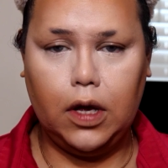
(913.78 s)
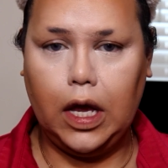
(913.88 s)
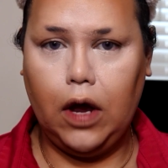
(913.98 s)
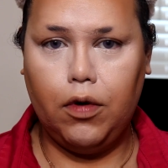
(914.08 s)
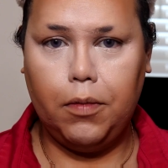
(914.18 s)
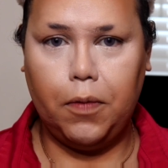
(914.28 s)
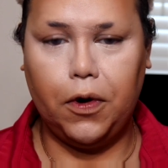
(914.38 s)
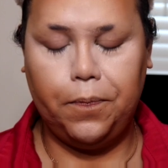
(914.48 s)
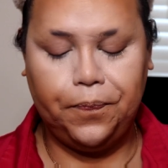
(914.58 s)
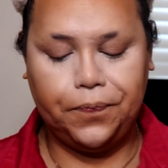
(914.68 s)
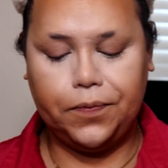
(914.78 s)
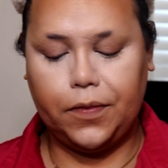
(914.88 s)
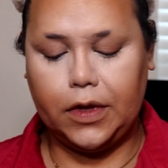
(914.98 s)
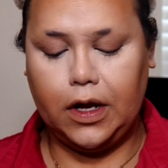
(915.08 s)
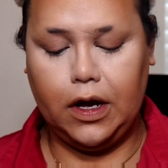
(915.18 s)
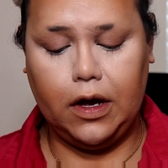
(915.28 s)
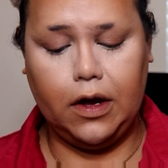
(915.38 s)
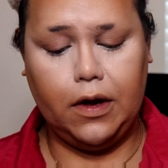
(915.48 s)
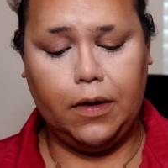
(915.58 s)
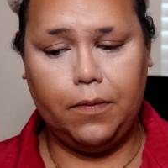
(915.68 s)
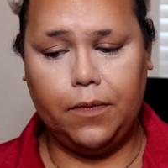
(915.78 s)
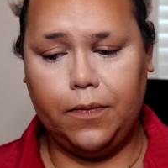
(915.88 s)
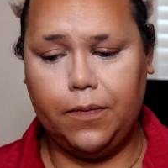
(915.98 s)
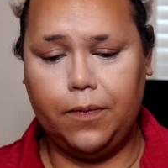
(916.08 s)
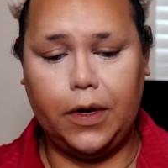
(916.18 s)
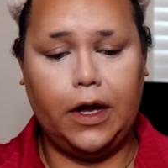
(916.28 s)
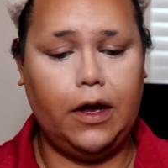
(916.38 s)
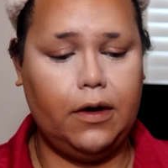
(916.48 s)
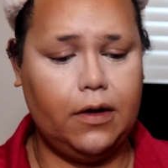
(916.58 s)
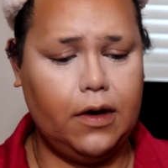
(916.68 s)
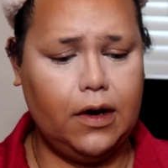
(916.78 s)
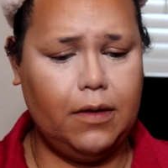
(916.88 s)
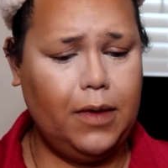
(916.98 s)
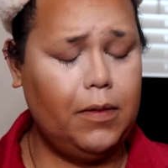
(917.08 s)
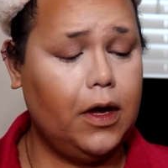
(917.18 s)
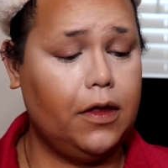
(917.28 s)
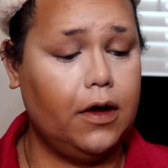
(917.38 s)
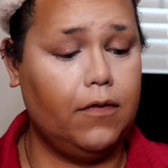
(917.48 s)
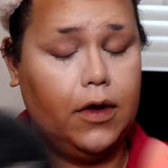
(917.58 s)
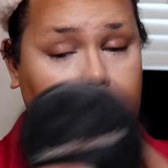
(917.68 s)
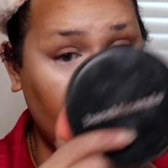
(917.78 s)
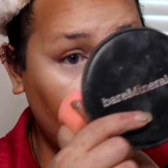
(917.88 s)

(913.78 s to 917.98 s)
I can't remember. Um, but maybe I'll think of it in a